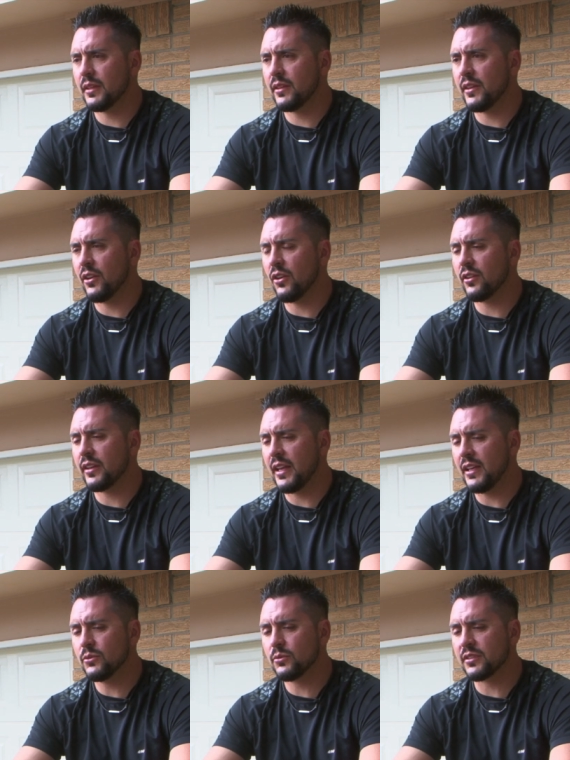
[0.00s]
there are
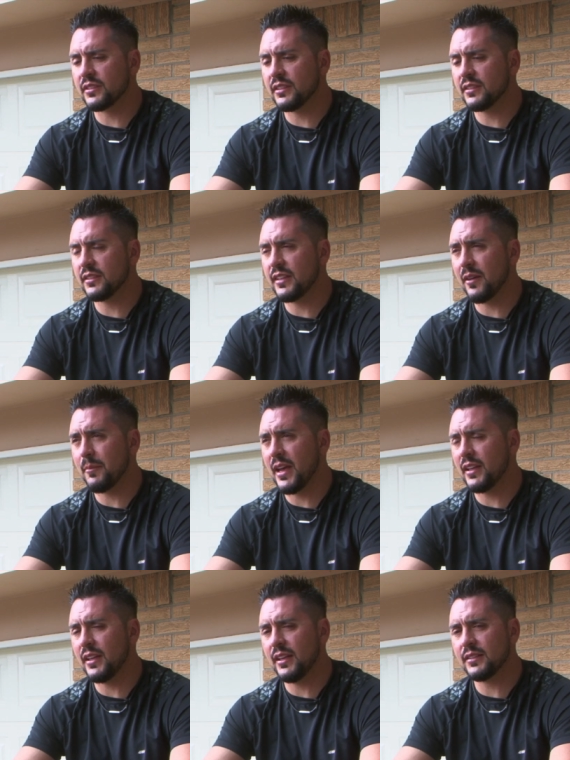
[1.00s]
days where citizens have
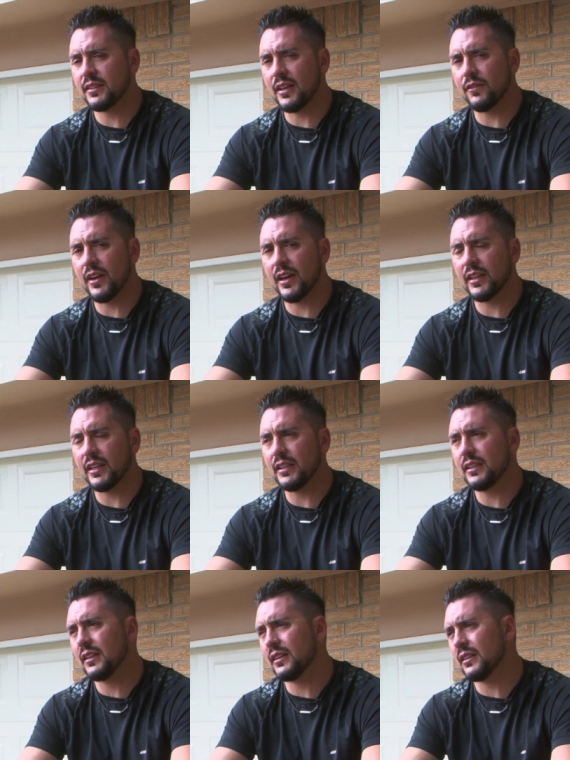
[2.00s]
bad days and they violate
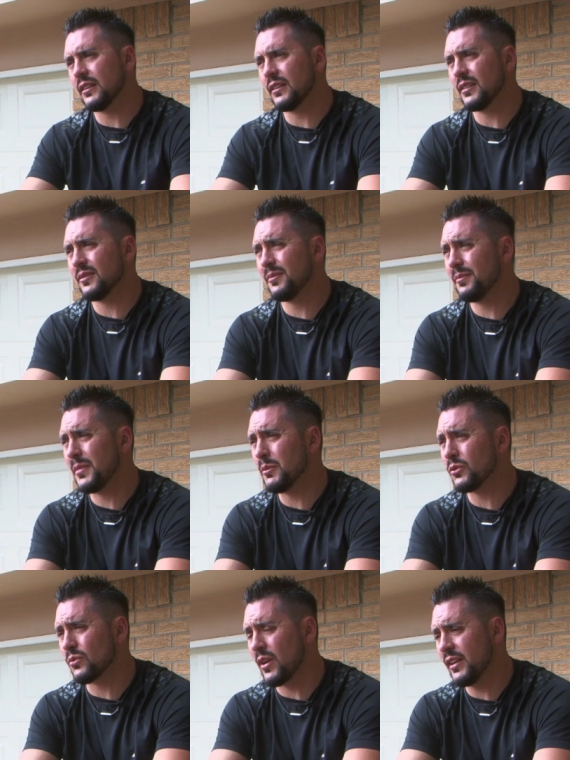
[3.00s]

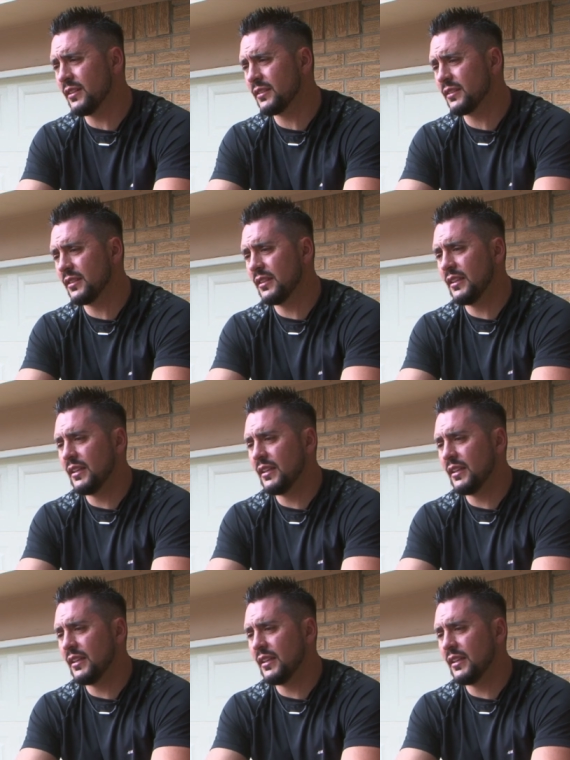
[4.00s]
people's rights,